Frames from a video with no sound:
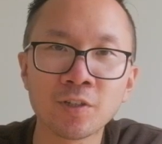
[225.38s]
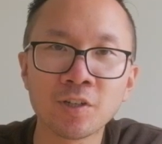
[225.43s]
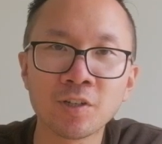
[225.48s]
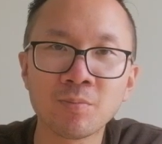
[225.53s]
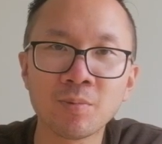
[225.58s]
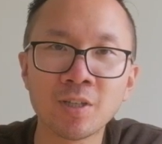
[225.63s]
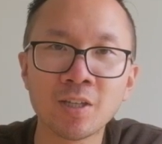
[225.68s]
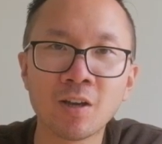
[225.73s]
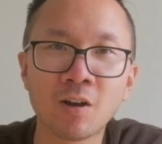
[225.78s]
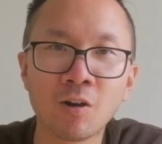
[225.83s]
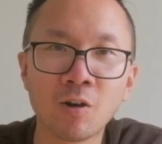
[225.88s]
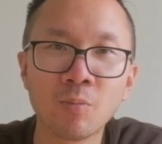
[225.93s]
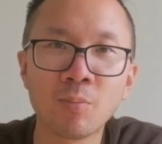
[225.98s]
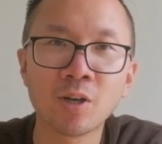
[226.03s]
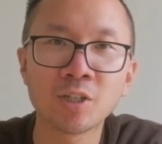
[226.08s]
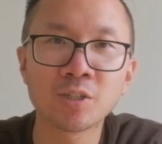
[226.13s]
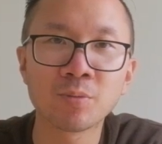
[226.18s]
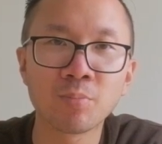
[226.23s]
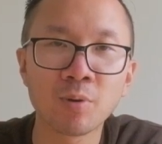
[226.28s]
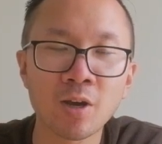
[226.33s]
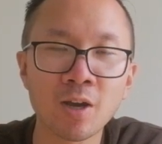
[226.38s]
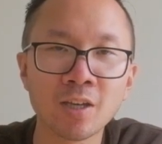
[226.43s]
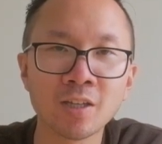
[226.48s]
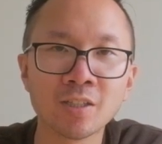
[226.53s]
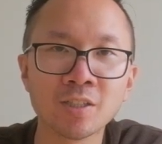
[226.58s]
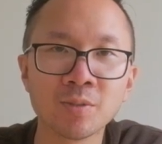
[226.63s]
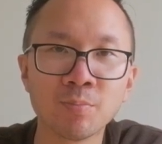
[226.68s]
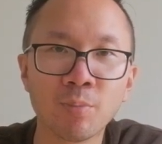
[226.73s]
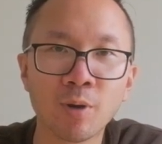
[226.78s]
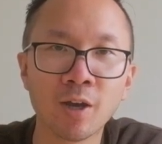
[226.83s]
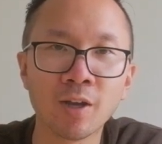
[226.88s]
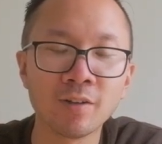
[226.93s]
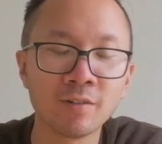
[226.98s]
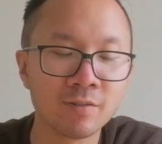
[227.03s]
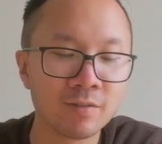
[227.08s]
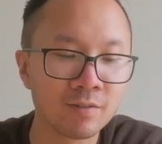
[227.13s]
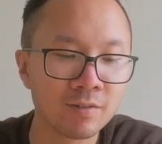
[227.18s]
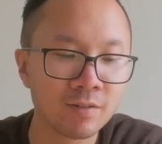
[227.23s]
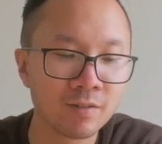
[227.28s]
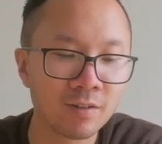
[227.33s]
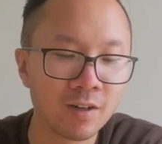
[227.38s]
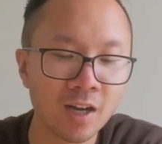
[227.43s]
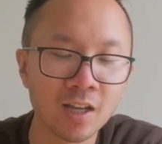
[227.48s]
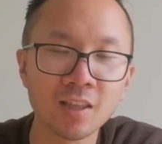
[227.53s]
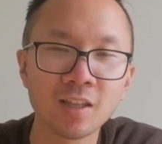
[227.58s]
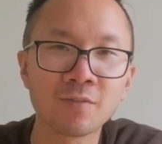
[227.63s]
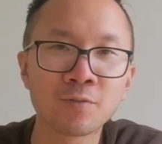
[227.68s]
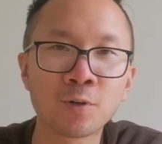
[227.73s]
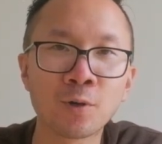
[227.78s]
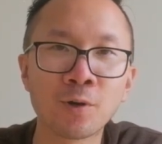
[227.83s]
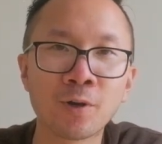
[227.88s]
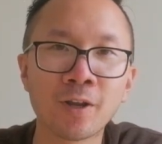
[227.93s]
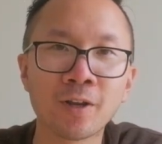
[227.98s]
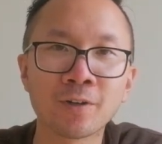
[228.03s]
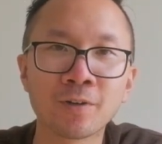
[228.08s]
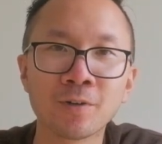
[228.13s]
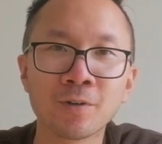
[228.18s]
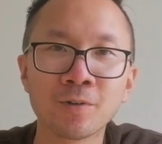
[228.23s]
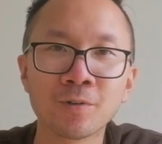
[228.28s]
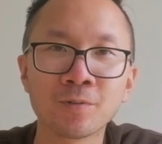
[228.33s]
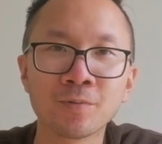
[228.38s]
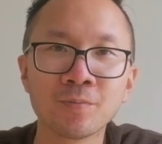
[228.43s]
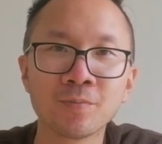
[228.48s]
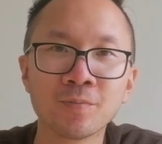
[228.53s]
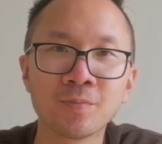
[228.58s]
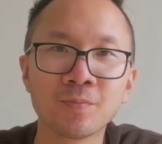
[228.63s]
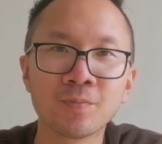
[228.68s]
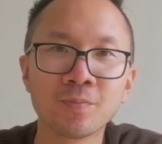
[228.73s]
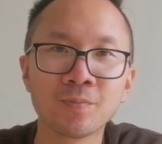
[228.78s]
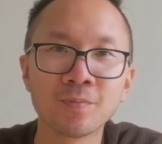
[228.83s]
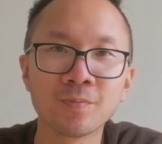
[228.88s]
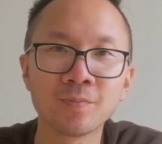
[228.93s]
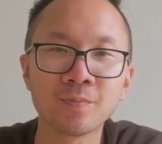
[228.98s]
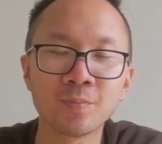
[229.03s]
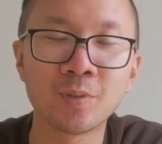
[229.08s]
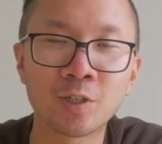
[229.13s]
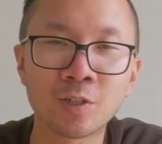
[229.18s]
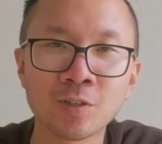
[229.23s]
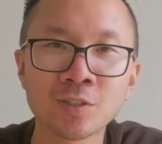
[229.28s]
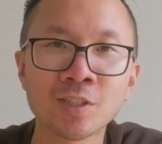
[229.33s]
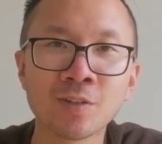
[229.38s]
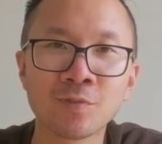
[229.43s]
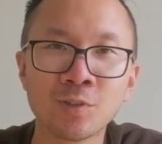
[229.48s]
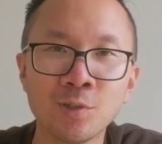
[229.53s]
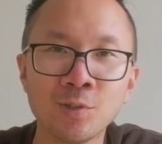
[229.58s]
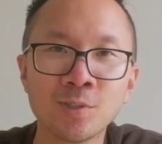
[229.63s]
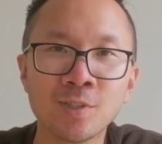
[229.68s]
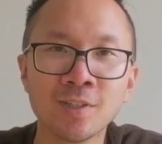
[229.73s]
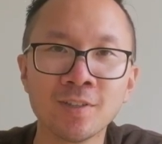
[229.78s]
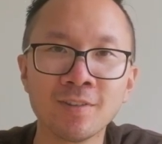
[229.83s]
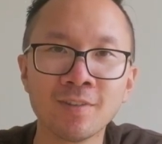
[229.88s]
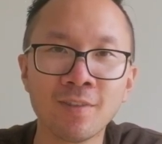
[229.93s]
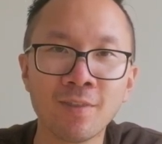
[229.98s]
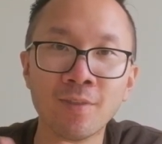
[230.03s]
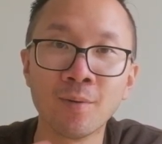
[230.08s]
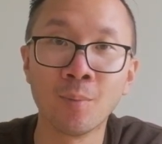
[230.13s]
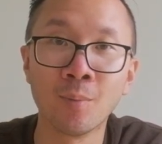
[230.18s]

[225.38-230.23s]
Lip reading: going to be a whole bunch of bias, but I love Kodak Gold because I've used it the